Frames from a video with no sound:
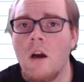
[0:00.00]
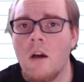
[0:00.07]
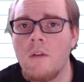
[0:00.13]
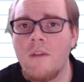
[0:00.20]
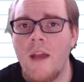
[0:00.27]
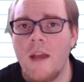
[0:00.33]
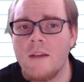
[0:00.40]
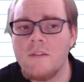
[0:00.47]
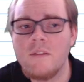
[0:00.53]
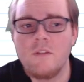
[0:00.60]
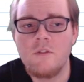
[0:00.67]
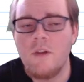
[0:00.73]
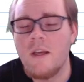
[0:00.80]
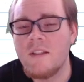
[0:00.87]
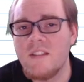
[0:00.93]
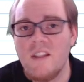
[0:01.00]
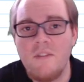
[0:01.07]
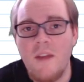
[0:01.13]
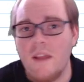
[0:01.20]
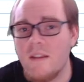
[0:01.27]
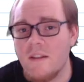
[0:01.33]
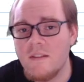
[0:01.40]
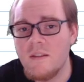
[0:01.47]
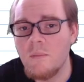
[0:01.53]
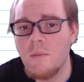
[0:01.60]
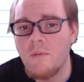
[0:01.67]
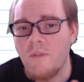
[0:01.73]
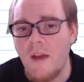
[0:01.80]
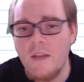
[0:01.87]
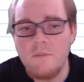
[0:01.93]
r of x and try to see if anything
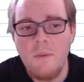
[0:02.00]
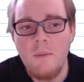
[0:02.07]
simplifies.